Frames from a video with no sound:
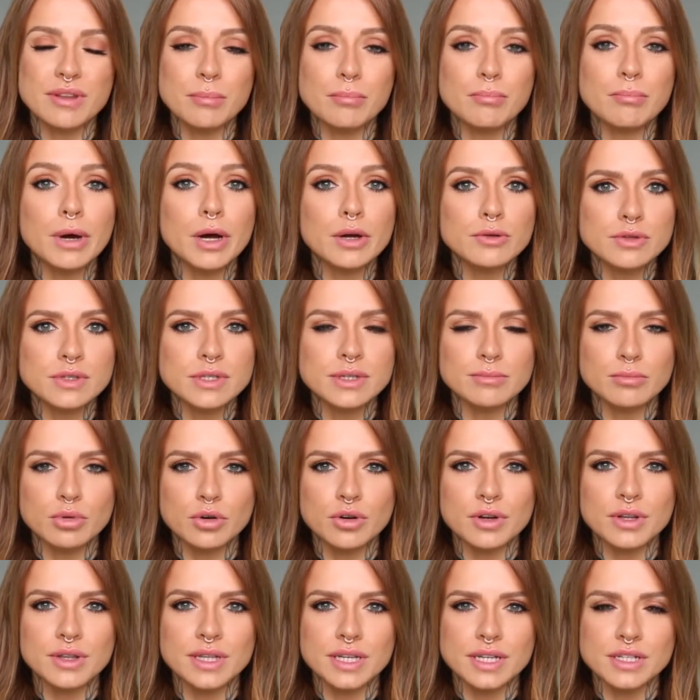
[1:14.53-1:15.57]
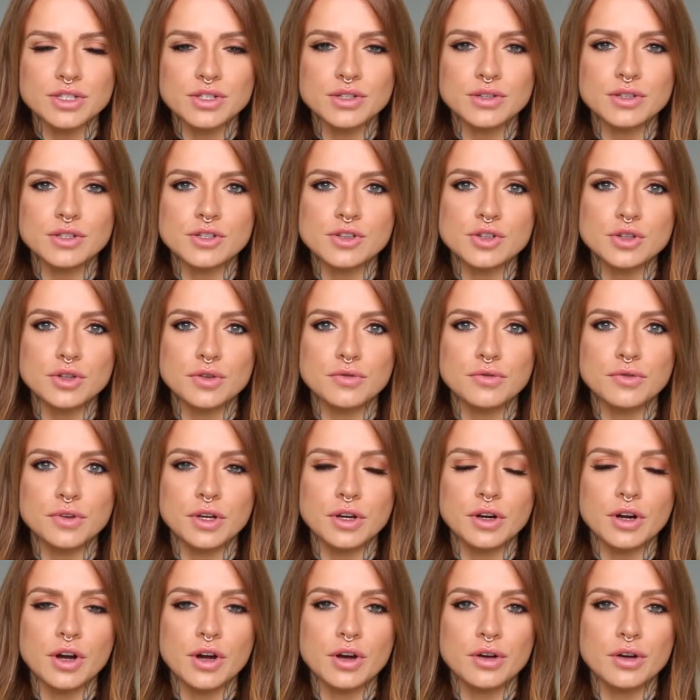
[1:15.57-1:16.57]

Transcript: the most important things you can do for your